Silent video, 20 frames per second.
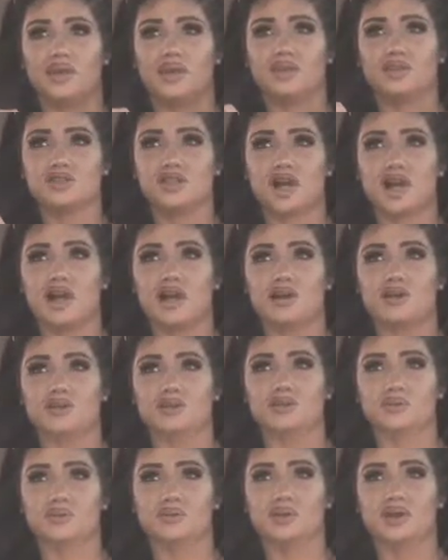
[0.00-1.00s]
a
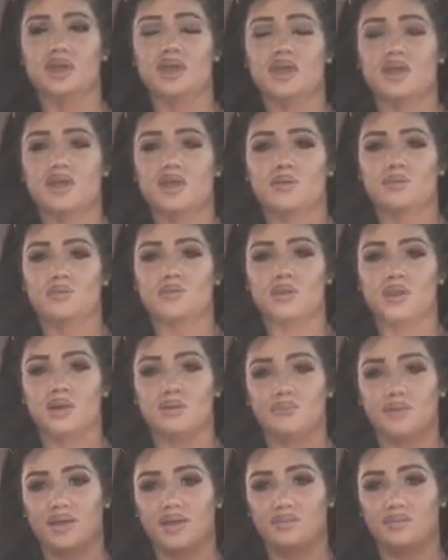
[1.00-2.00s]
child or being a
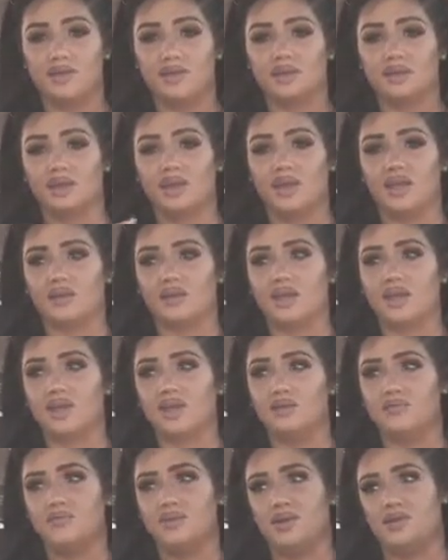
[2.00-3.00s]
baby and
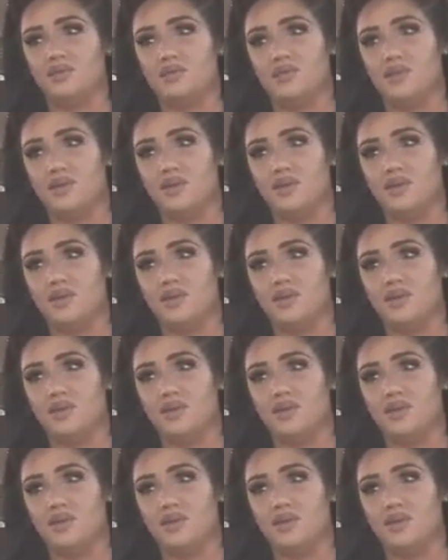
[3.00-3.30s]
liking baby